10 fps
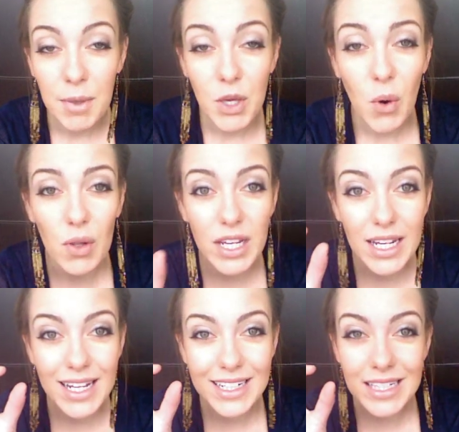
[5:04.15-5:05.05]
but you only
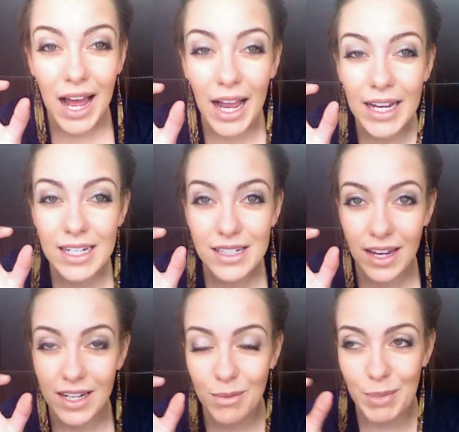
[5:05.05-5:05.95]
need a tiny,
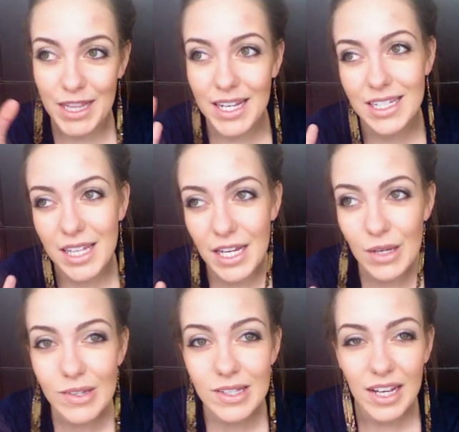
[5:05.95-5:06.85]
tiny bit. They say
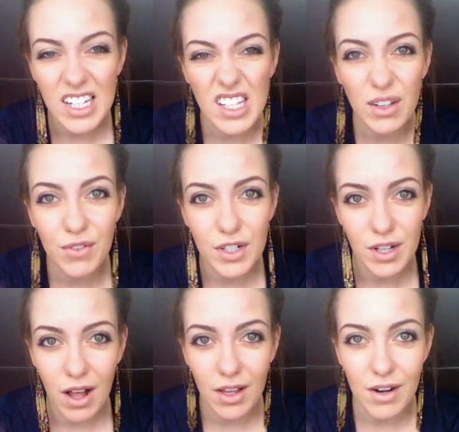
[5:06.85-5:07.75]
use like a silver
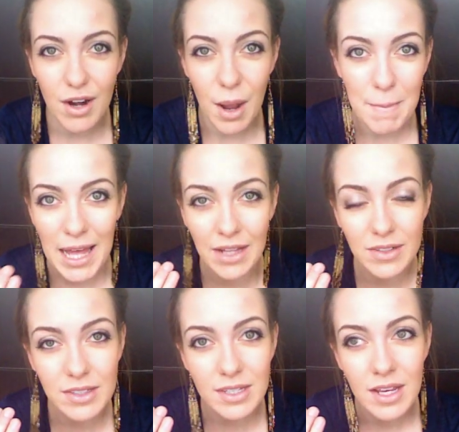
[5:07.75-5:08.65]
dollar
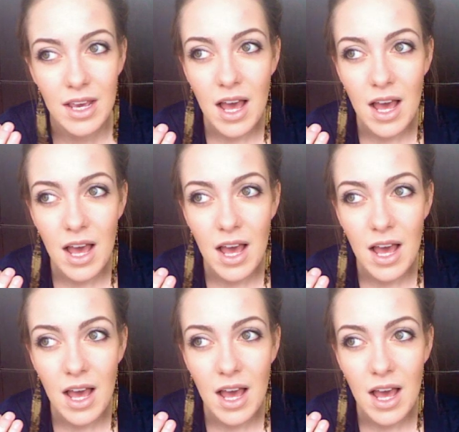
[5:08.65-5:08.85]
amount.